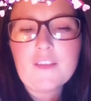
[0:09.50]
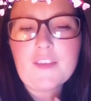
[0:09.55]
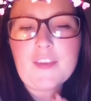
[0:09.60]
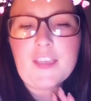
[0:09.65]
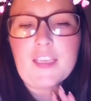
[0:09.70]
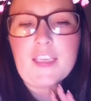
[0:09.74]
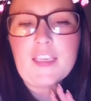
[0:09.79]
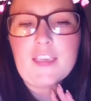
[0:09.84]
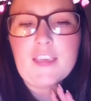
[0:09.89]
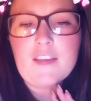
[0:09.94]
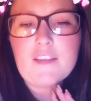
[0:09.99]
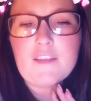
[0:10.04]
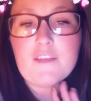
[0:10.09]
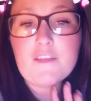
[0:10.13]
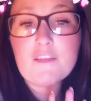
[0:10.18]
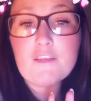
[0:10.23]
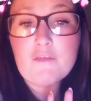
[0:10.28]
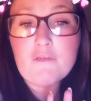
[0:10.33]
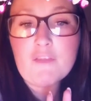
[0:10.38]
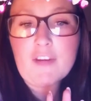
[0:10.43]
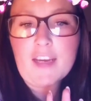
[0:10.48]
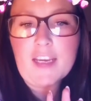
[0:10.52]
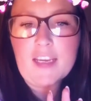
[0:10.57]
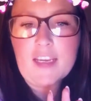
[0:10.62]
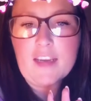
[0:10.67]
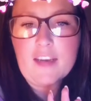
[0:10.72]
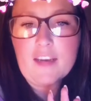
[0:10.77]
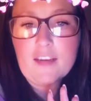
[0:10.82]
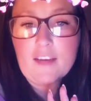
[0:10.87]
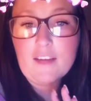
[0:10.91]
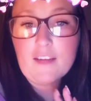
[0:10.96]
the
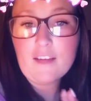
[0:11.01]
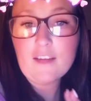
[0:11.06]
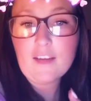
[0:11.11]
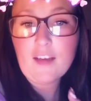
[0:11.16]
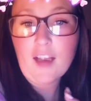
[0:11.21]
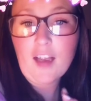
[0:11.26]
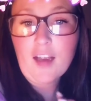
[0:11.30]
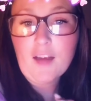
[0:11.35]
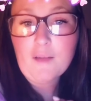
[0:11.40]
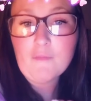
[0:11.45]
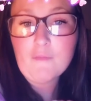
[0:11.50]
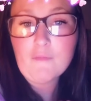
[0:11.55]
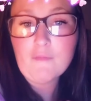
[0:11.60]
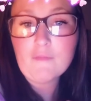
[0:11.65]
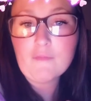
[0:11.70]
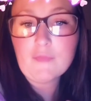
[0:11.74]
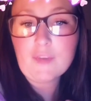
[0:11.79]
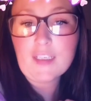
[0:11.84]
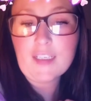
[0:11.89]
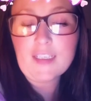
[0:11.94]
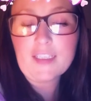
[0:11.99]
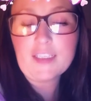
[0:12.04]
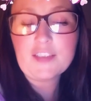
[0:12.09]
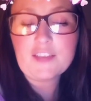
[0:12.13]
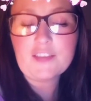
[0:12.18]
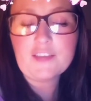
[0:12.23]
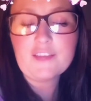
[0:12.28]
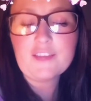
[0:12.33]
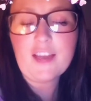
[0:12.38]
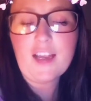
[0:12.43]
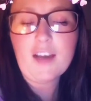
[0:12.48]
three
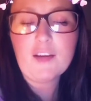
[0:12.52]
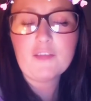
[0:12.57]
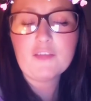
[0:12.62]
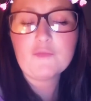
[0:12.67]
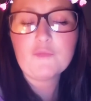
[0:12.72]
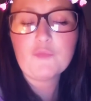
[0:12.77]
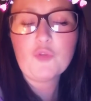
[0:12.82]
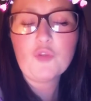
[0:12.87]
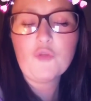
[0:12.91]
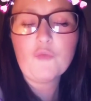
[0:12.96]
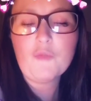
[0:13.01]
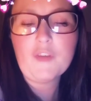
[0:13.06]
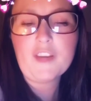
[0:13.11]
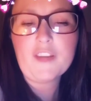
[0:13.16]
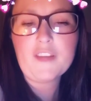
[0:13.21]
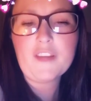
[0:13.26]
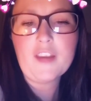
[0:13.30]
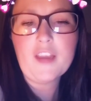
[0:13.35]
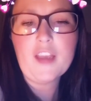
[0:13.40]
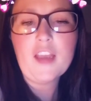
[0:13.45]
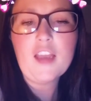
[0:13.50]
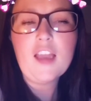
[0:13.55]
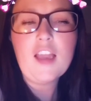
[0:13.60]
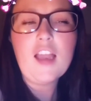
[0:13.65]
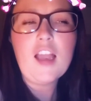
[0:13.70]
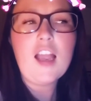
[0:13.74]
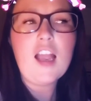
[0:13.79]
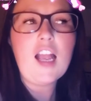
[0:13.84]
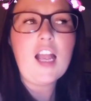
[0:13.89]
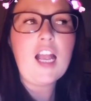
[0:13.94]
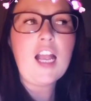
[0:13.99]
conditions that I was born with.
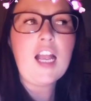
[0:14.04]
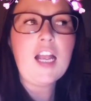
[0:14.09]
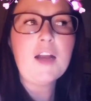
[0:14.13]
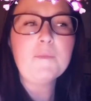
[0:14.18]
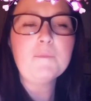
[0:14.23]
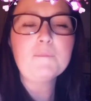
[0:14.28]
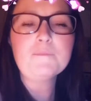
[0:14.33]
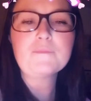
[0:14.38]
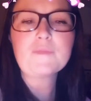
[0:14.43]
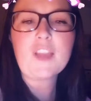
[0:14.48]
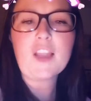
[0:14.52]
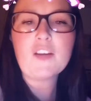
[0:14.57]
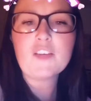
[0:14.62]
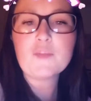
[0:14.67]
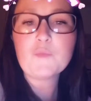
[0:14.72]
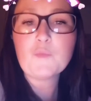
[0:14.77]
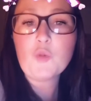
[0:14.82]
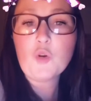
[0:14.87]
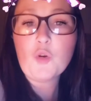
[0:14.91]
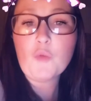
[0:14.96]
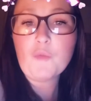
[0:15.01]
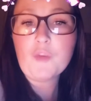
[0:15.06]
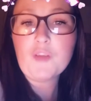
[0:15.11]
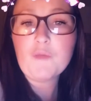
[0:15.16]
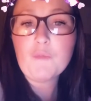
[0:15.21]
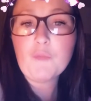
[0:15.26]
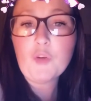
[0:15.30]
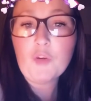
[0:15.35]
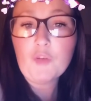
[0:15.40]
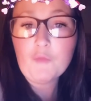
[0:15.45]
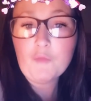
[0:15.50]
I was born
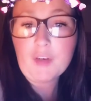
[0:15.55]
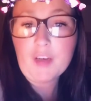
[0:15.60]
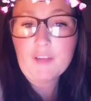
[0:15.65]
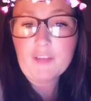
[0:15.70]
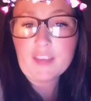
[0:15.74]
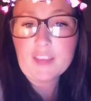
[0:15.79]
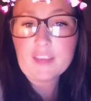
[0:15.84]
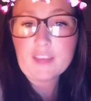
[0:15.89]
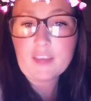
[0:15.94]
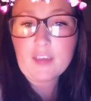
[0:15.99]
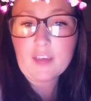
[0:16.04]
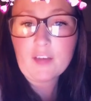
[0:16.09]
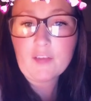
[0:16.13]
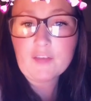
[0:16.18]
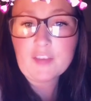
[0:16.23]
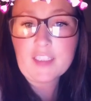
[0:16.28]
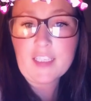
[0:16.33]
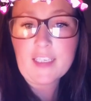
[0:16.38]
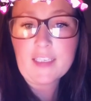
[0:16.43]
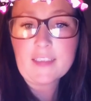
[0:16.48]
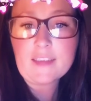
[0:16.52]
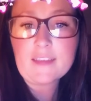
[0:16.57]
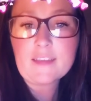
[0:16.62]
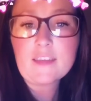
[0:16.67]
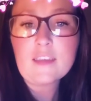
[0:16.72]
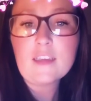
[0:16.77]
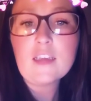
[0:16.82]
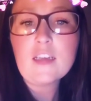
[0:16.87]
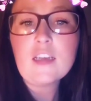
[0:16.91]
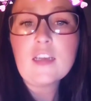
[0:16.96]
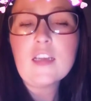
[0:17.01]
with pulmonary stenosis,
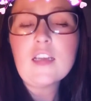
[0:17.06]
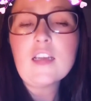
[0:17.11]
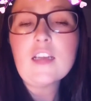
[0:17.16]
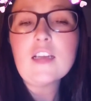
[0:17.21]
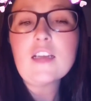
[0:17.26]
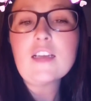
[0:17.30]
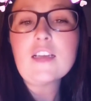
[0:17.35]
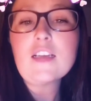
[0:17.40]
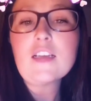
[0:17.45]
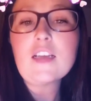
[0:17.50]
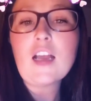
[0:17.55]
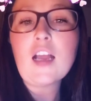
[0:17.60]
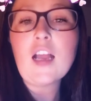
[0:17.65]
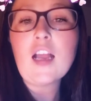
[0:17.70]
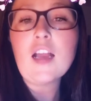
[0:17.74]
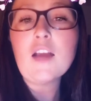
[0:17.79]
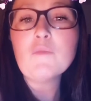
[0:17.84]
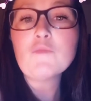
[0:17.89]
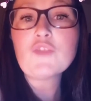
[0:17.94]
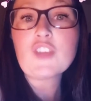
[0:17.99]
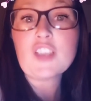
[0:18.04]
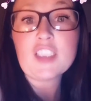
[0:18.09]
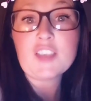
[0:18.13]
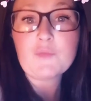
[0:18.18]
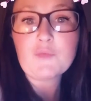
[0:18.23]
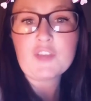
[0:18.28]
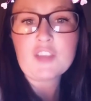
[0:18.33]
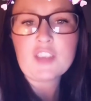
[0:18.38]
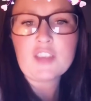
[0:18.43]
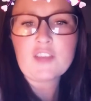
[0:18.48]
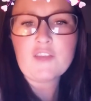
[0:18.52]

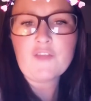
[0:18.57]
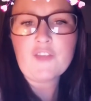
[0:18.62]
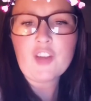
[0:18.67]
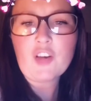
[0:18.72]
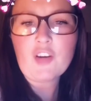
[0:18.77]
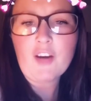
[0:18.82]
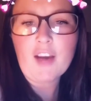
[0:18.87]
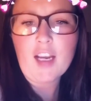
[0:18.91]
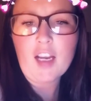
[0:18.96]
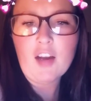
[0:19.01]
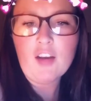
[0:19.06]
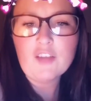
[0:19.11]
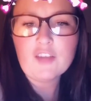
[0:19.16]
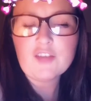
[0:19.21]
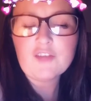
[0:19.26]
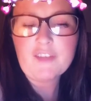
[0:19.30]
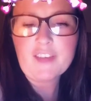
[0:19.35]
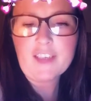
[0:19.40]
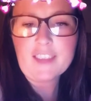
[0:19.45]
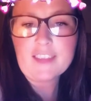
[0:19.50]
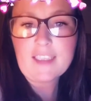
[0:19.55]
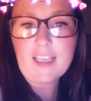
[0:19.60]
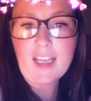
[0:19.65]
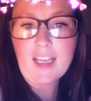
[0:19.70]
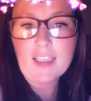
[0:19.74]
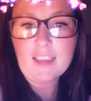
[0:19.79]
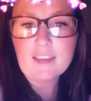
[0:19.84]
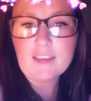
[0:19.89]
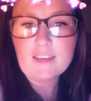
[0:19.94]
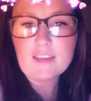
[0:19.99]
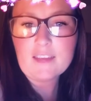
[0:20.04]
transposition of the great arteries,
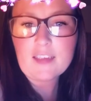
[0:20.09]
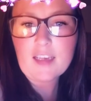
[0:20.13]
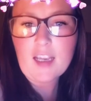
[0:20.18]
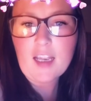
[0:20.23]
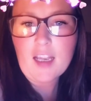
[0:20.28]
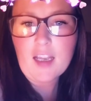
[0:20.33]
and